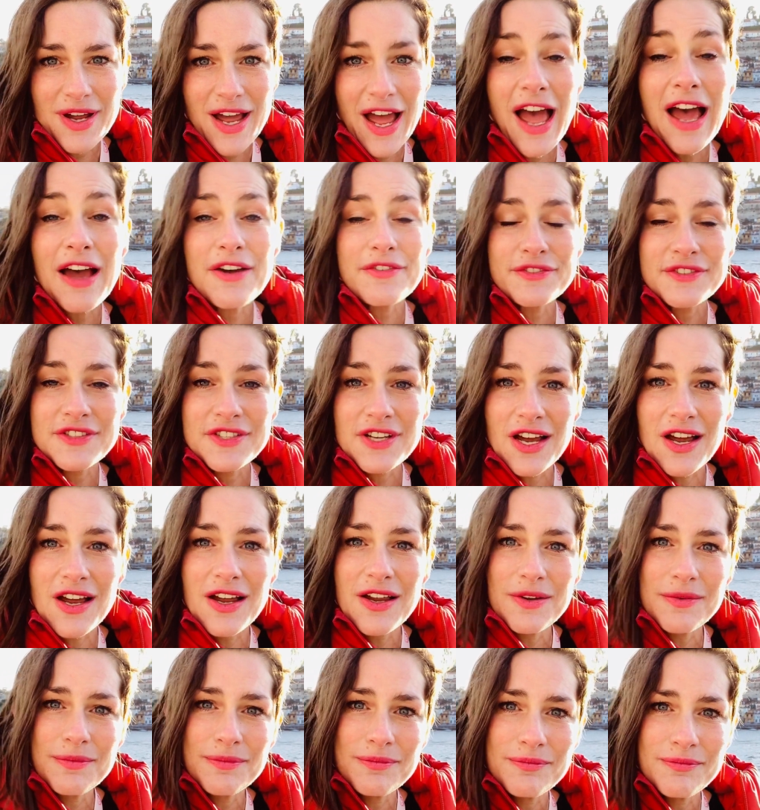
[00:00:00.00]
have
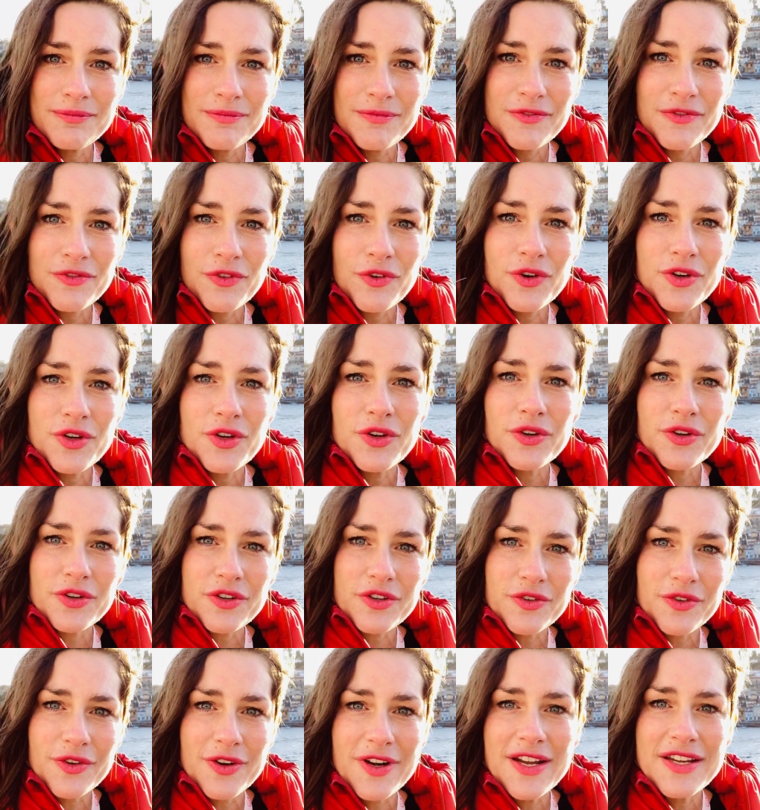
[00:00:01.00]
time for your
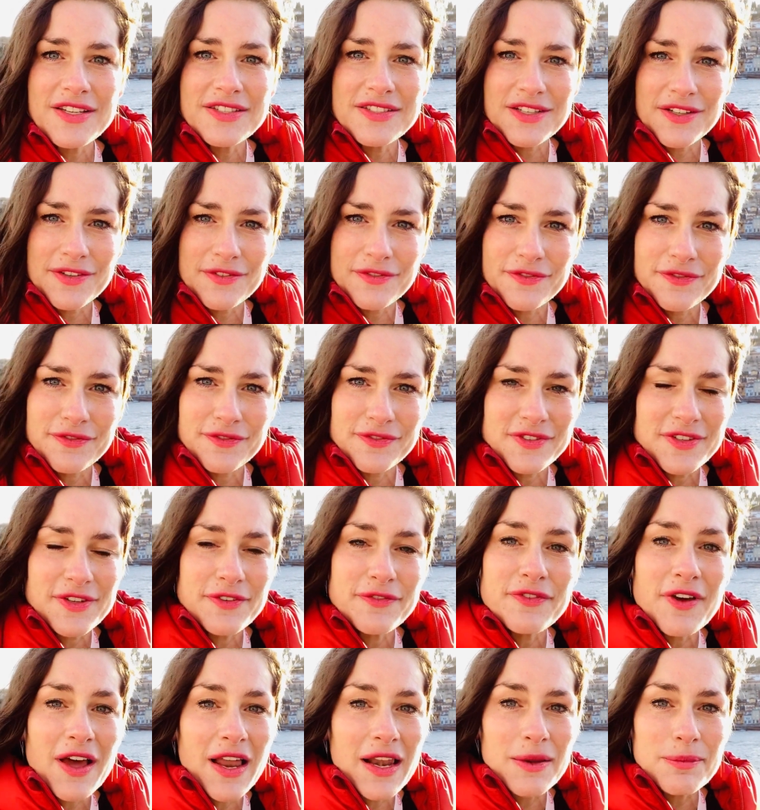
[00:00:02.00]
creative
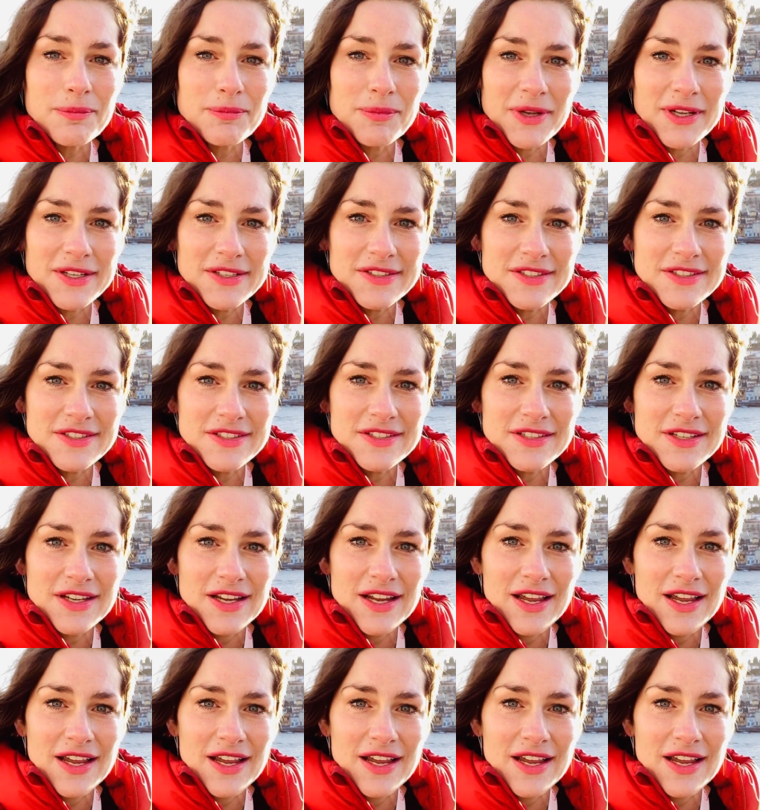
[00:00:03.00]
development